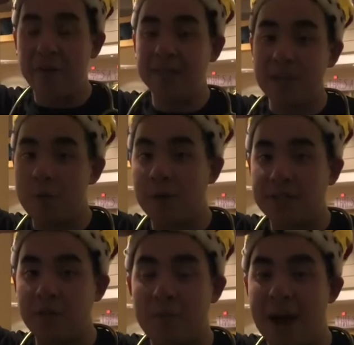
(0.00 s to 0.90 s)
Every single
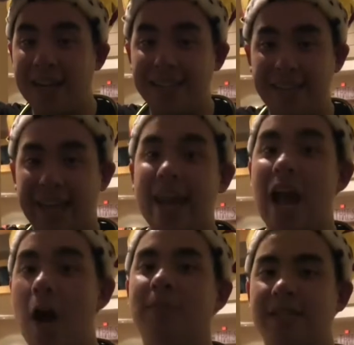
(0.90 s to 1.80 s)
person who bought a
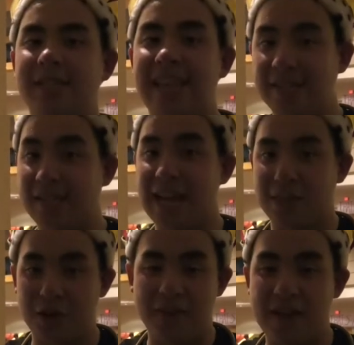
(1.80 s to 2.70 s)
ticket helped us get to
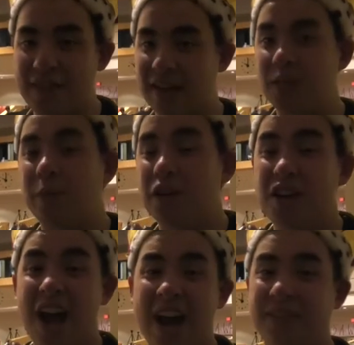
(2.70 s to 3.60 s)
that 35,000. We
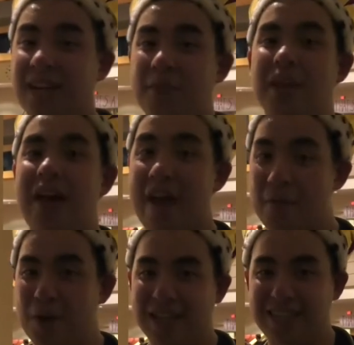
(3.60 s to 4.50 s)
could not have done it without
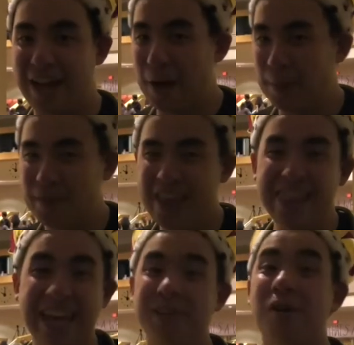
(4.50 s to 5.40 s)
everyone's help.
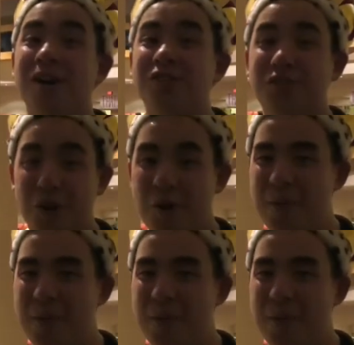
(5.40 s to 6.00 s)
Thank you all so